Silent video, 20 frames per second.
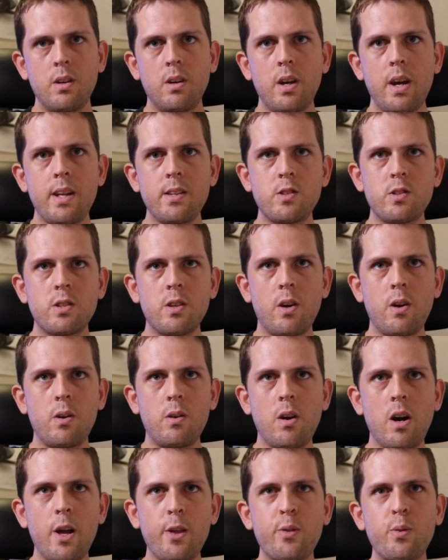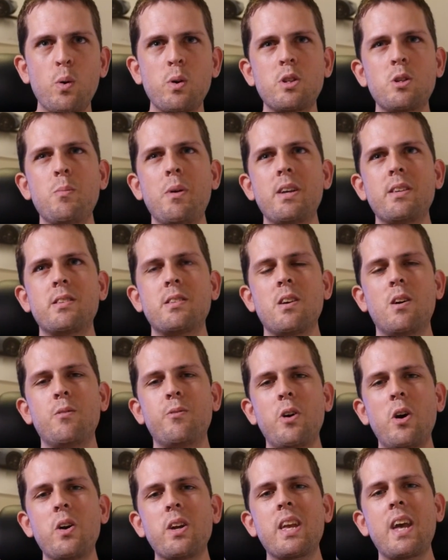and so I thought to myself,
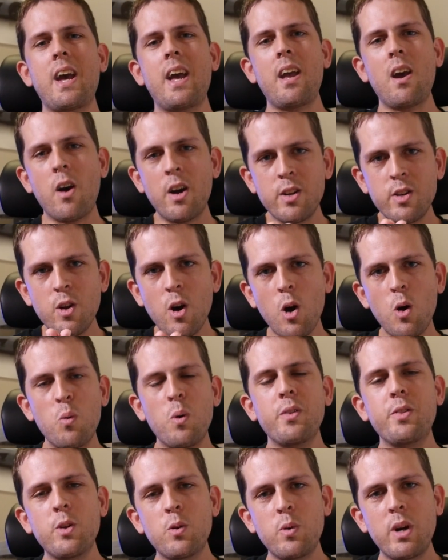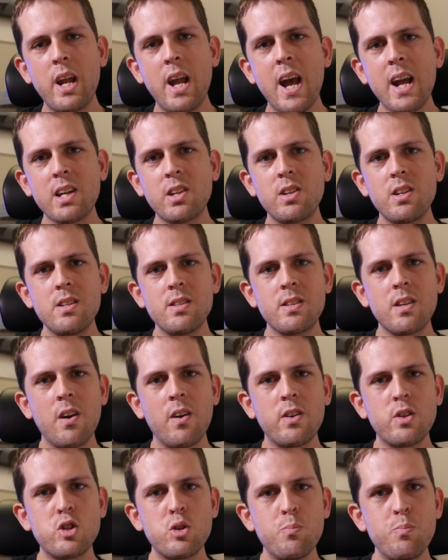okay, I know what the reaction is
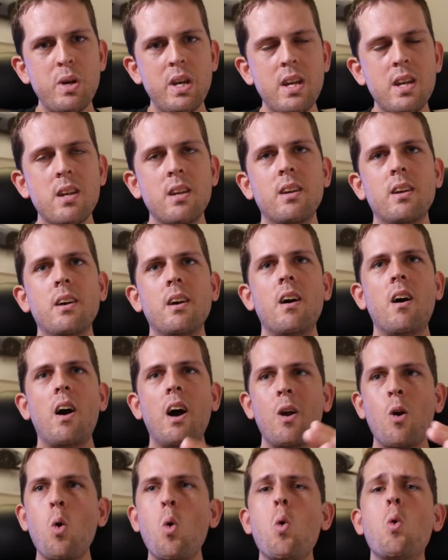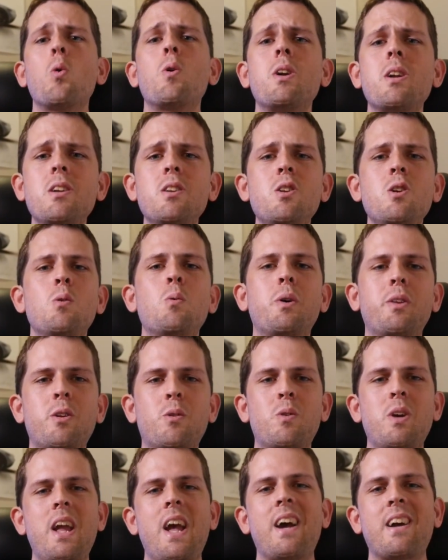going to be. I already knew what the
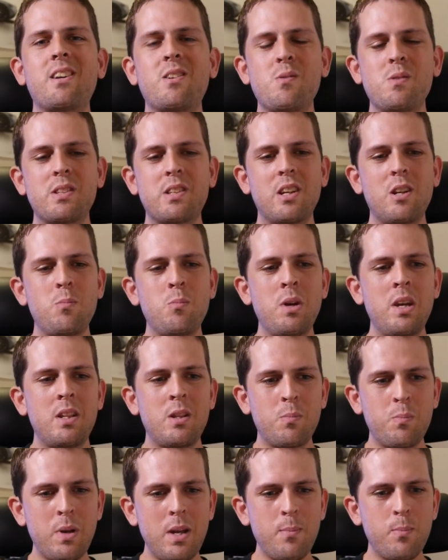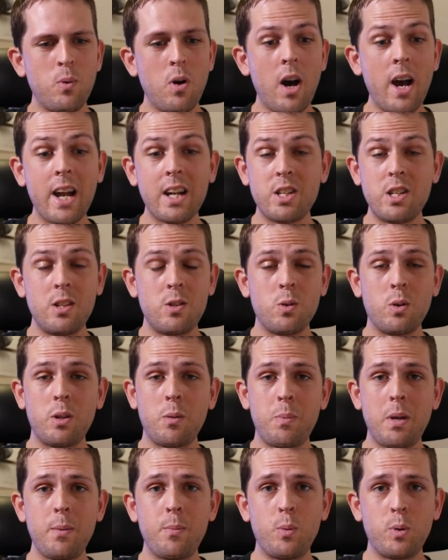reaction was going to be, I actually thought
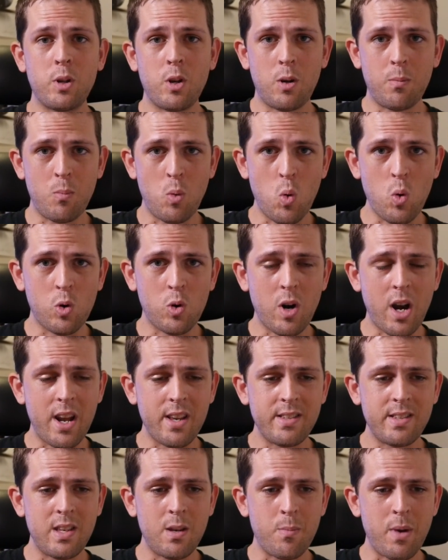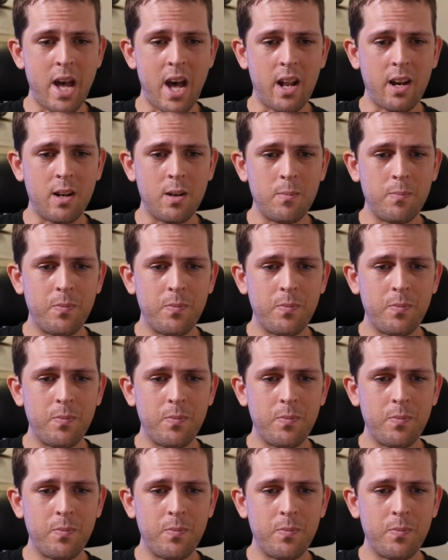that people would go more crazy about it.